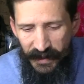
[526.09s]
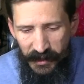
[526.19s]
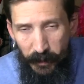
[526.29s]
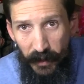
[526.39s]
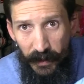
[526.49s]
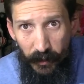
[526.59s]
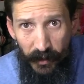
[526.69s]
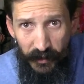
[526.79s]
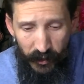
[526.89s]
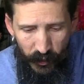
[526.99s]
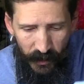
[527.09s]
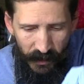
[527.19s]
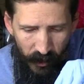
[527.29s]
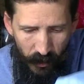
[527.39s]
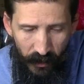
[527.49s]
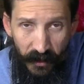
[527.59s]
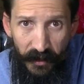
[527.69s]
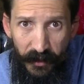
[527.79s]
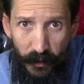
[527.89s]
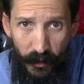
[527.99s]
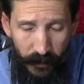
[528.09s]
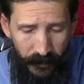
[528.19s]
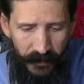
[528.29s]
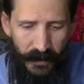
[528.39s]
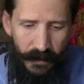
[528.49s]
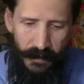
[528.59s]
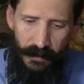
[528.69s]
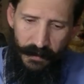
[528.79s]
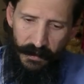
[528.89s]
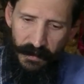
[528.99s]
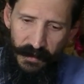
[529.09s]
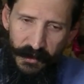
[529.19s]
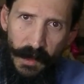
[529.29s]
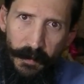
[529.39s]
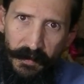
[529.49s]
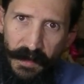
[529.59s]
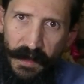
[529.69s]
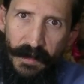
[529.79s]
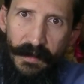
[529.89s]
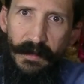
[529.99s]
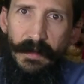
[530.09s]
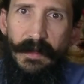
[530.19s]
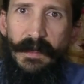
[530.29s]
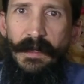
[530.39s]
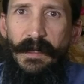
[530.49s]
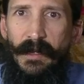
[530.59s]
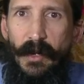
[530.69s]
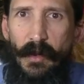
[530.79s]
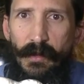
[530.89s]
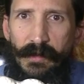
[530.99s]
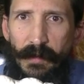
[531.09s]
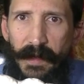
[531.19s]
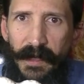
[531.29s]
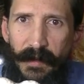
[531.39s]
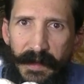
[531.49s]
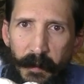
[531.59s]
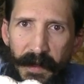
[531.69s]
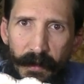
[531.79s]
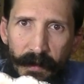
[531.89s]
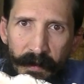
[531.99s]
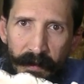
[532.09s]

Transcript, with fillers: Next part, I'm going to drill a hole through the top of the coals, right here in the middle,